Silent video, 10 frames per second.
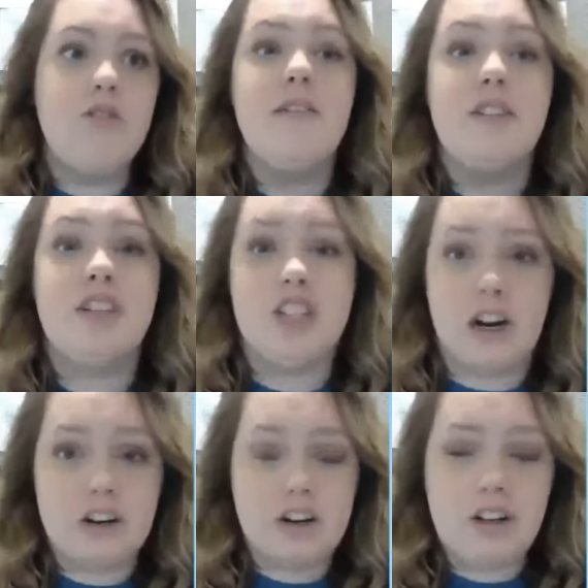You can even
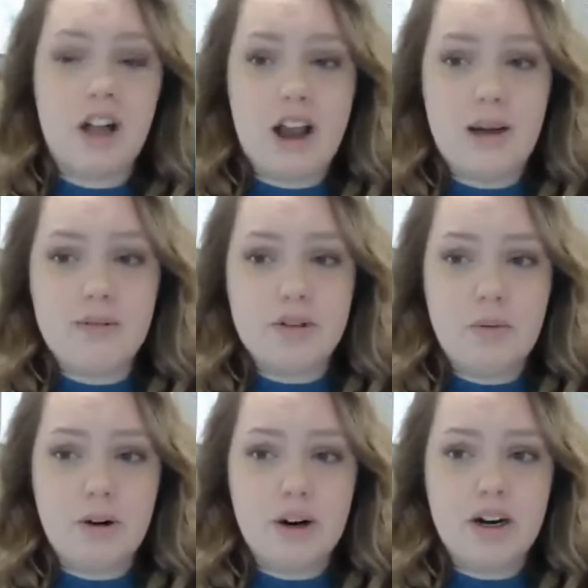share your
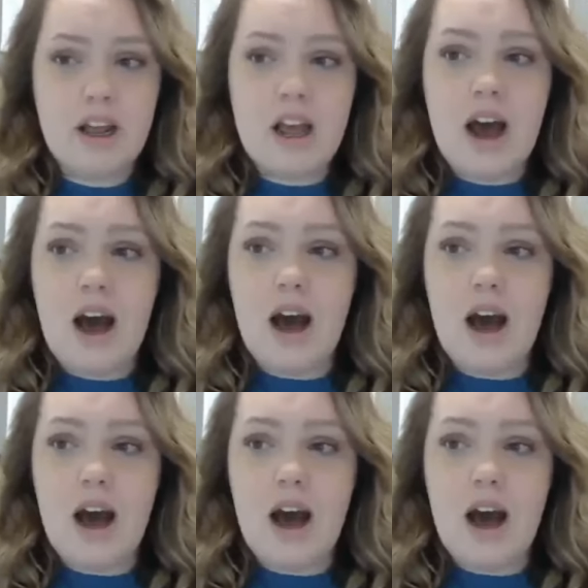GlockApps report.